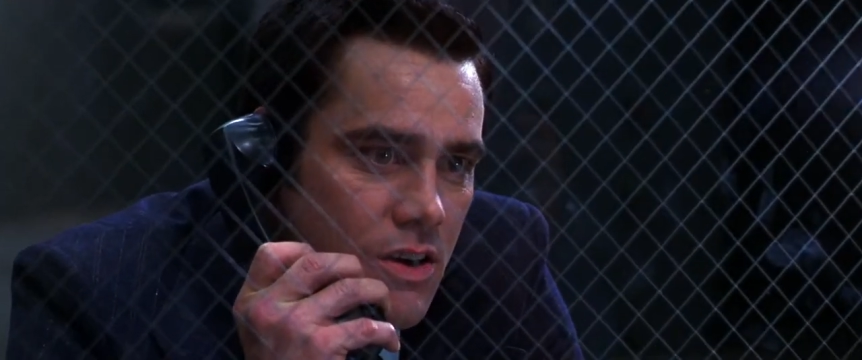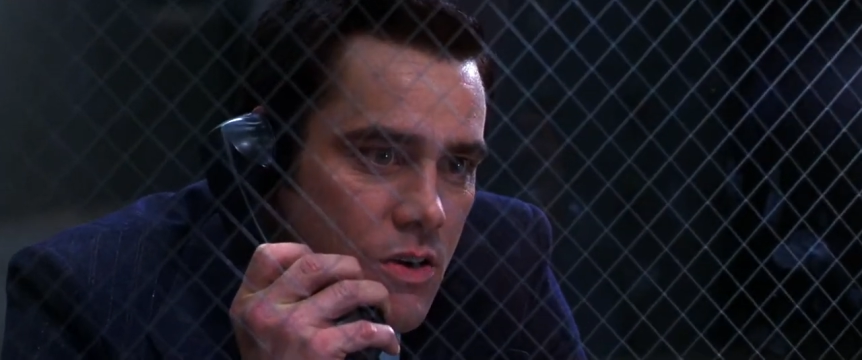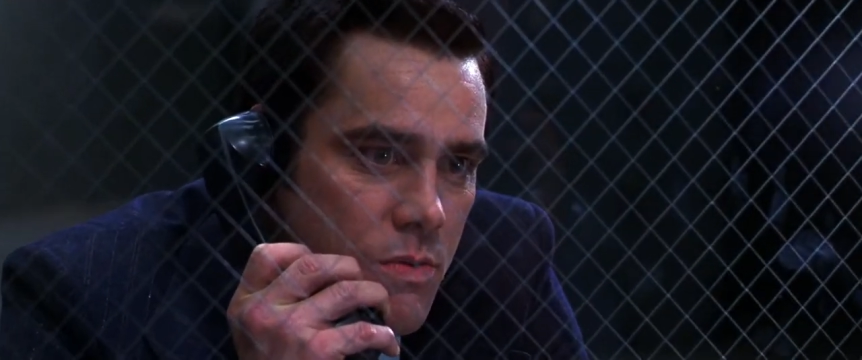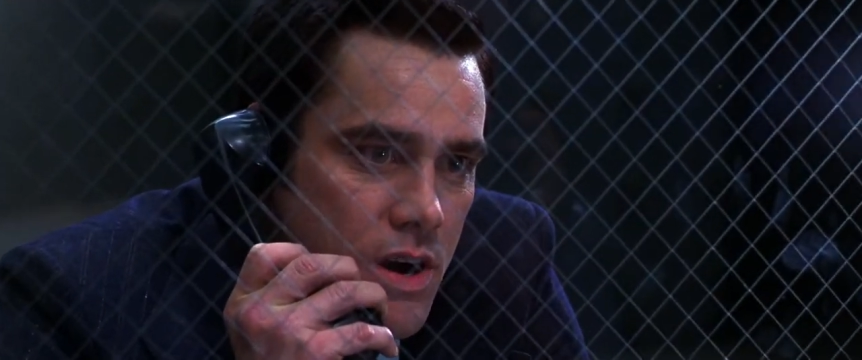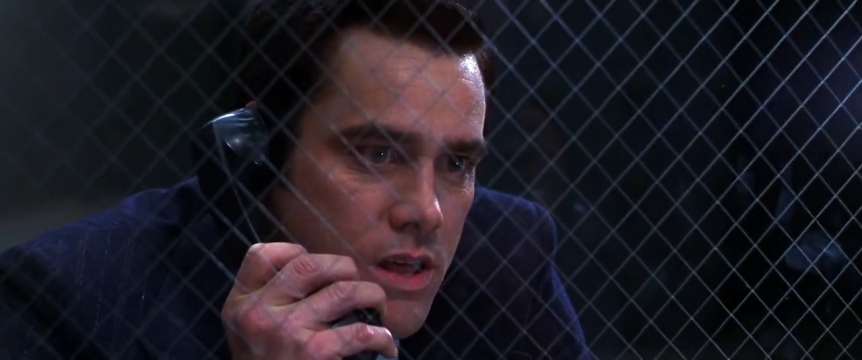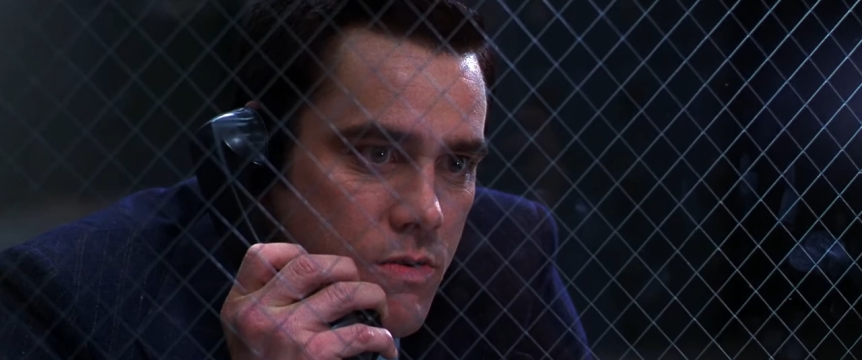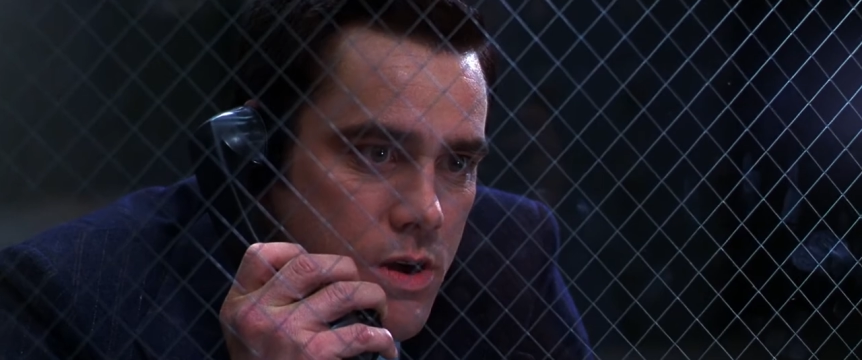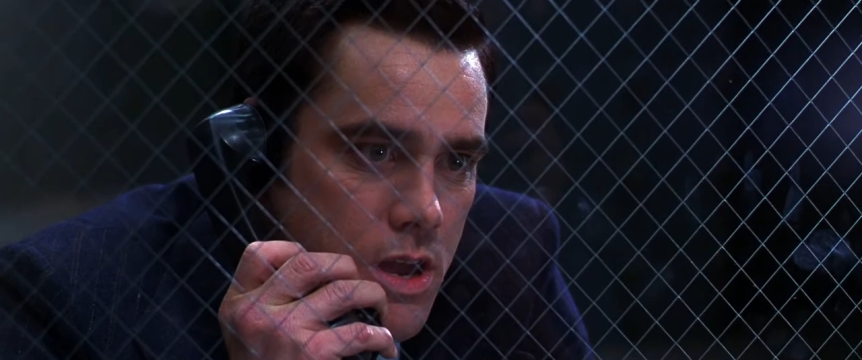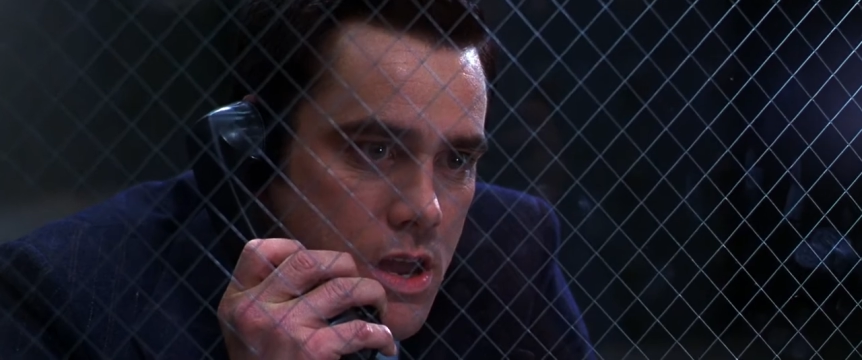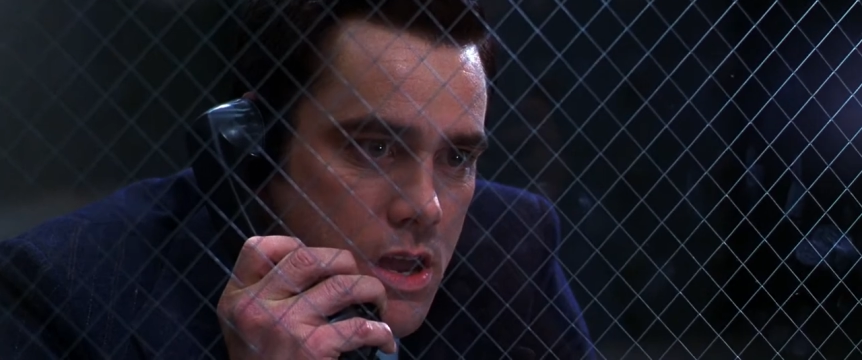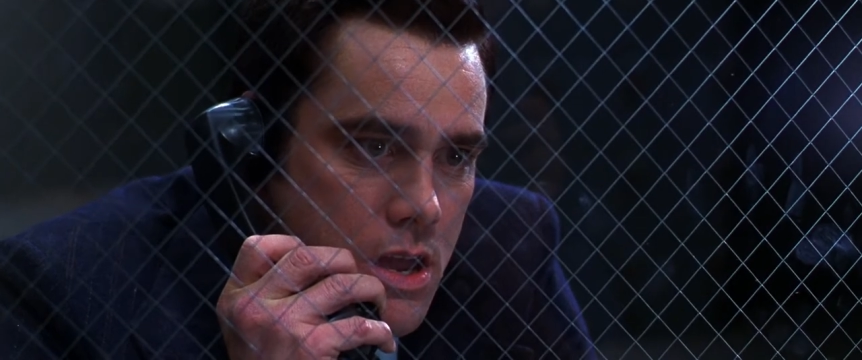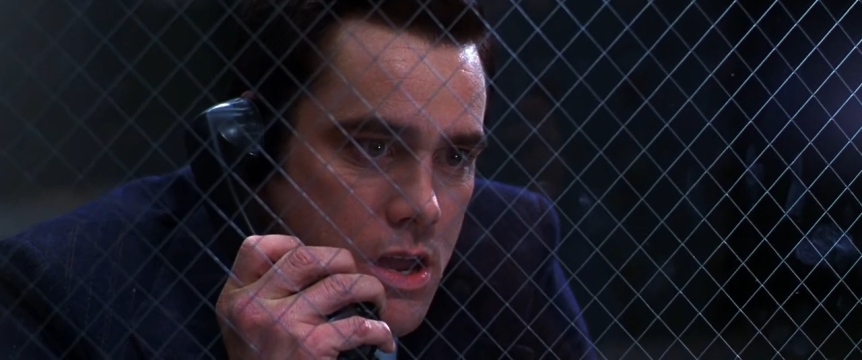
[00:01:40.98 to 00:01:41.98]
Oh, by the
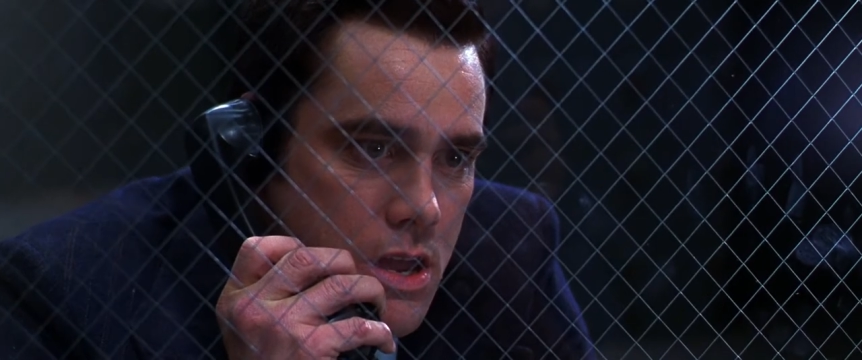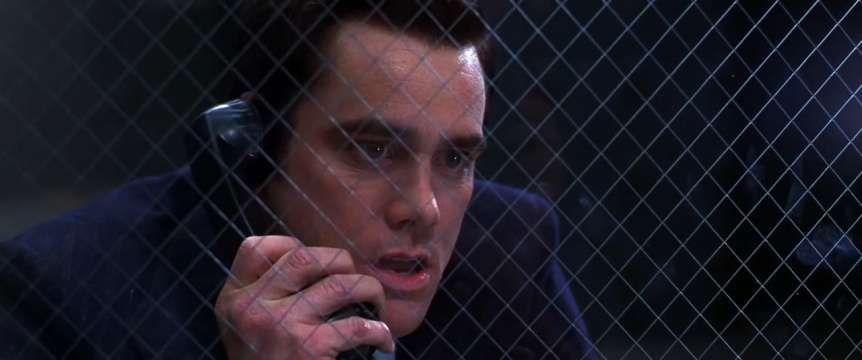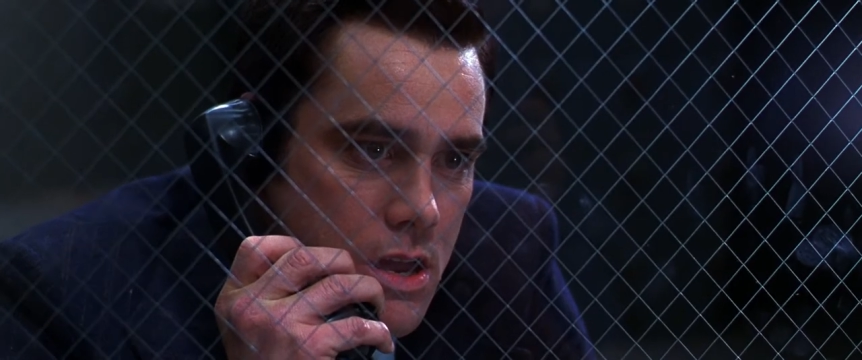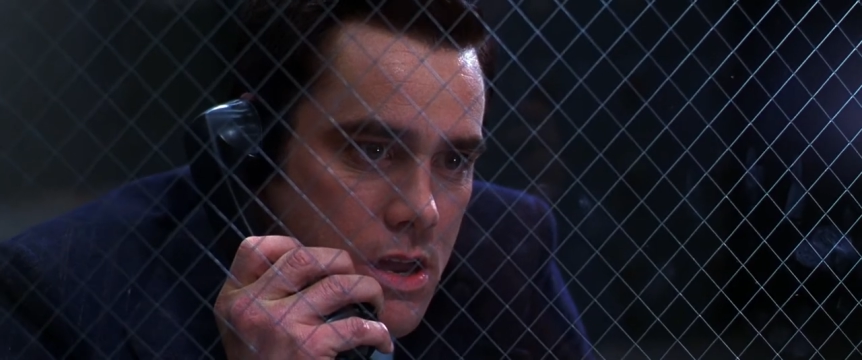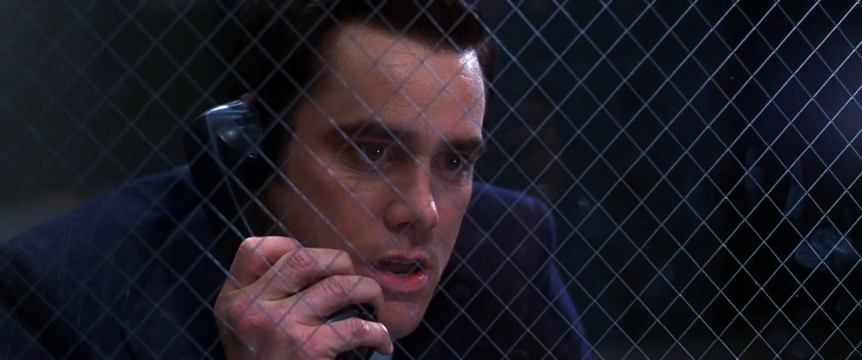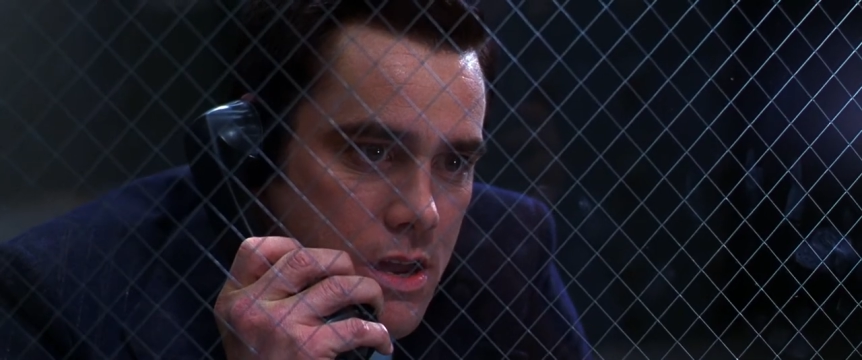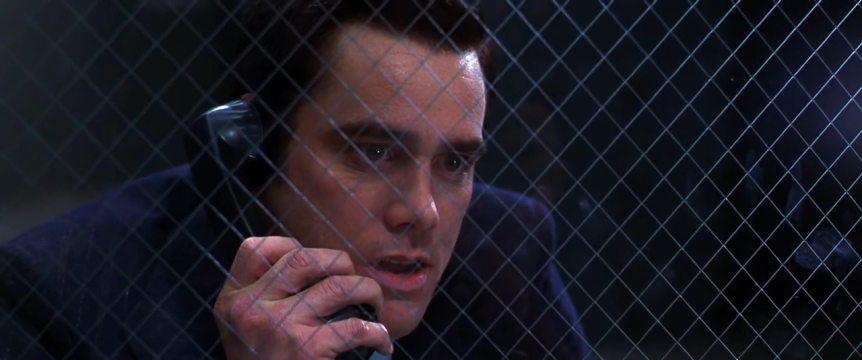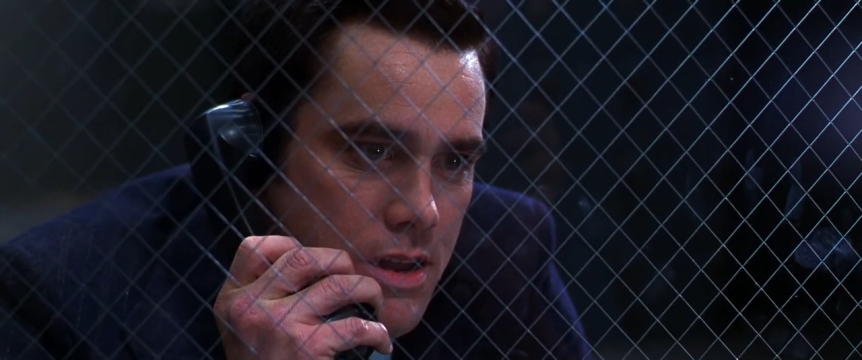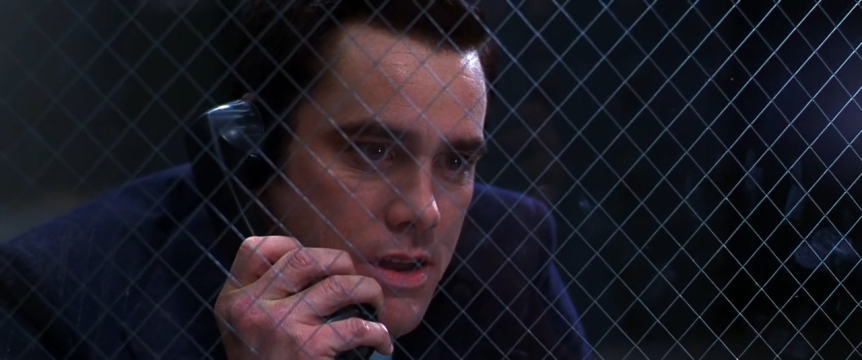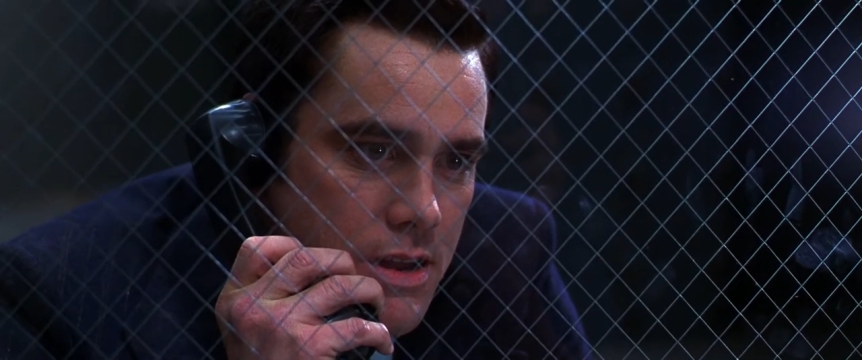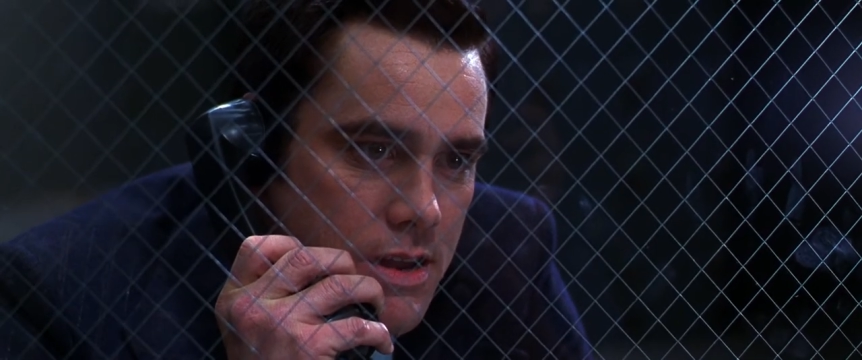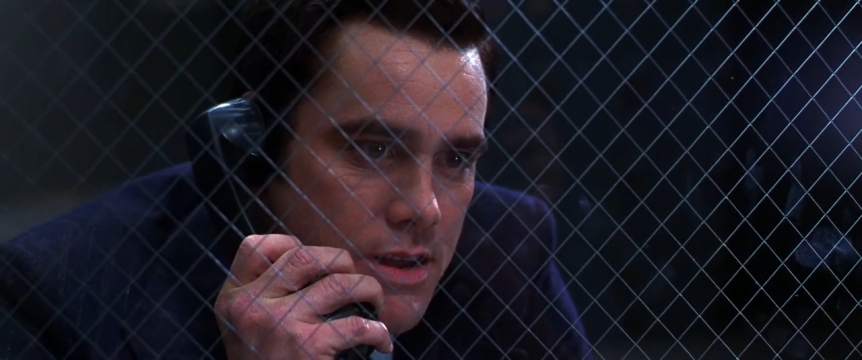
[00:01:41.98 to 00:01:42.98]
way,
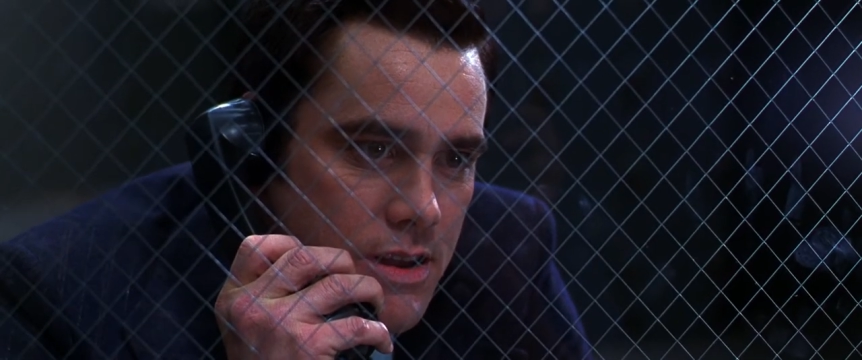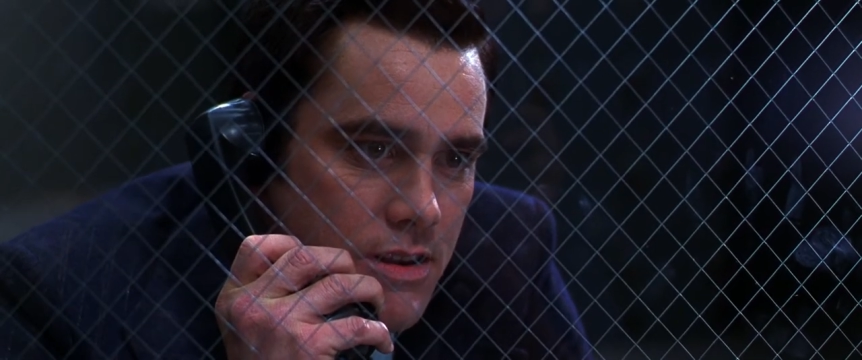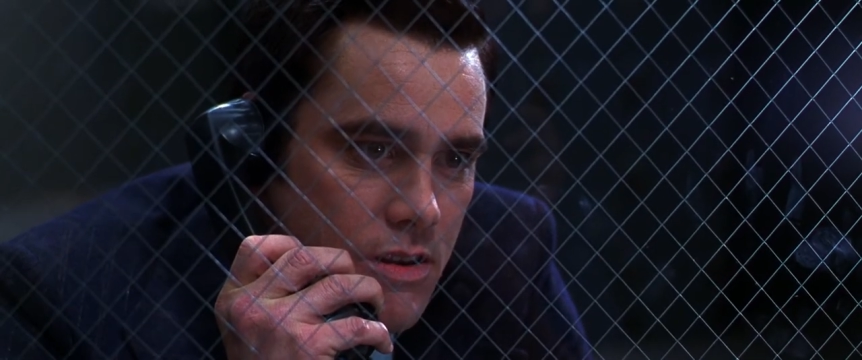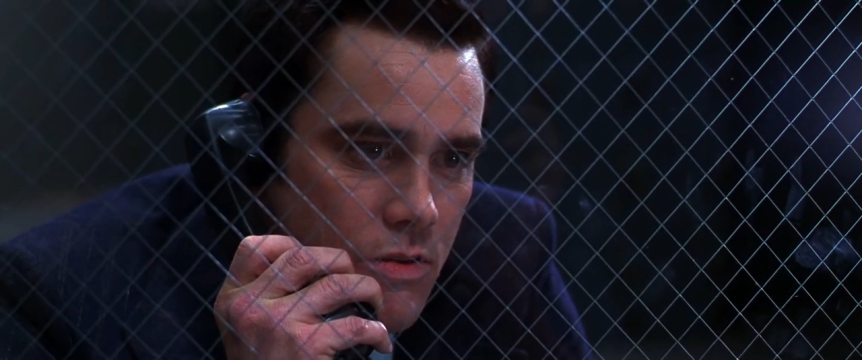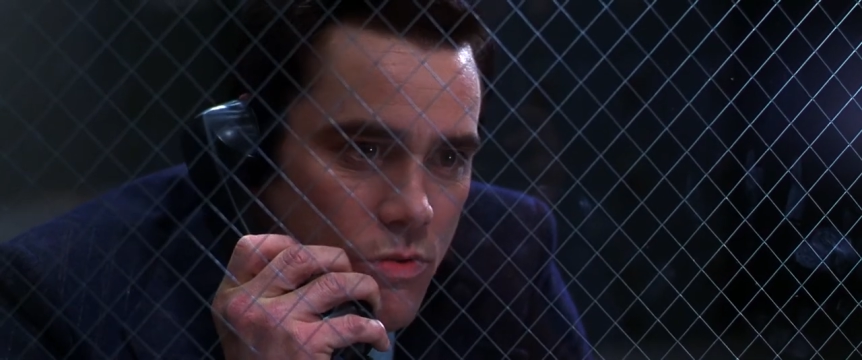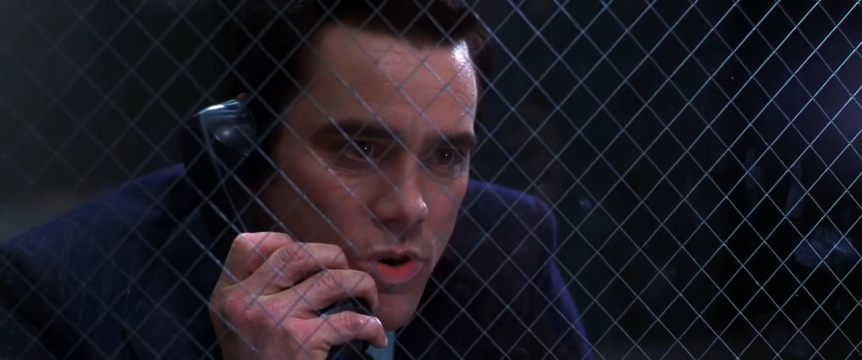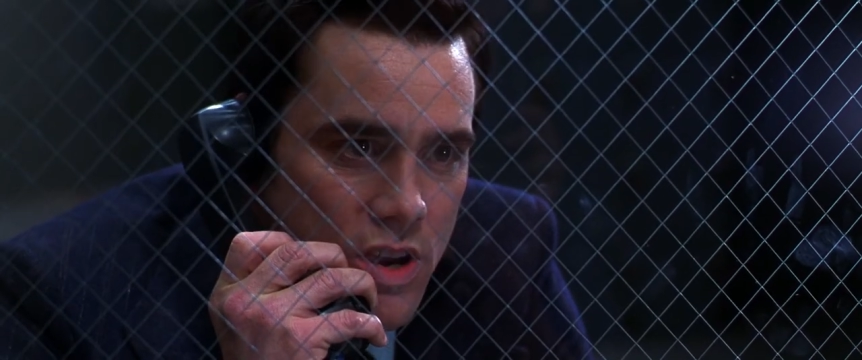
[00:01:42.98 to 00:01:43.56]
don't